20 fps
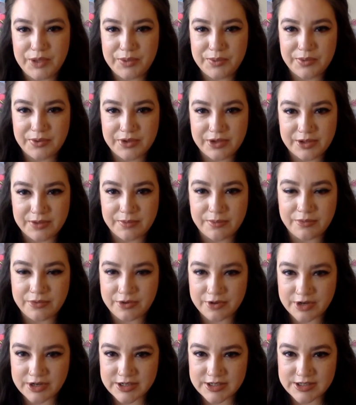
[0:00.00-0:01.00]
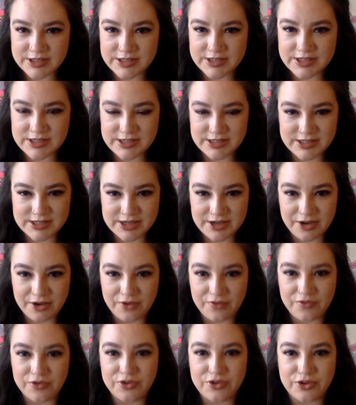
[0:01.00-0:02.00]
will get more into detail
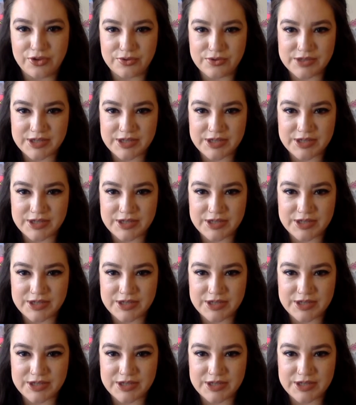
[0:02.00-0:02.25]
for those